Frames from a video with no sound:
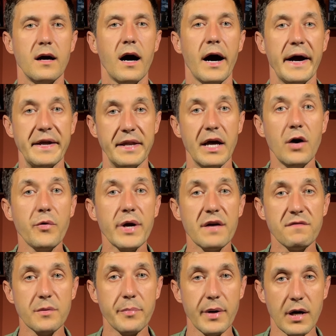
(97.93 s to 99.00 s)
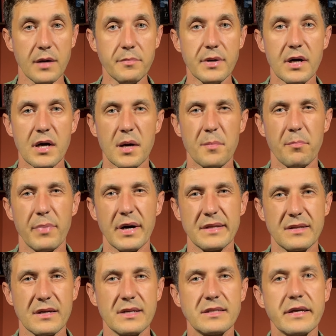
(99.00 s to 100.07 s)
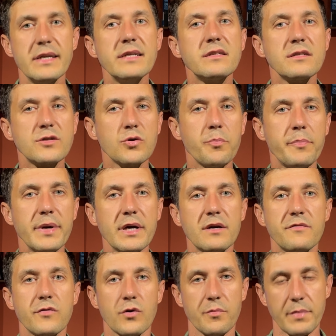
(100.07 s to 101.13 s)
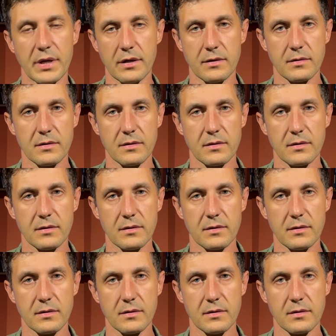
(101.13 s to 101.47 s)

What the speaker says: I now have a pump, but it's a little too big for me.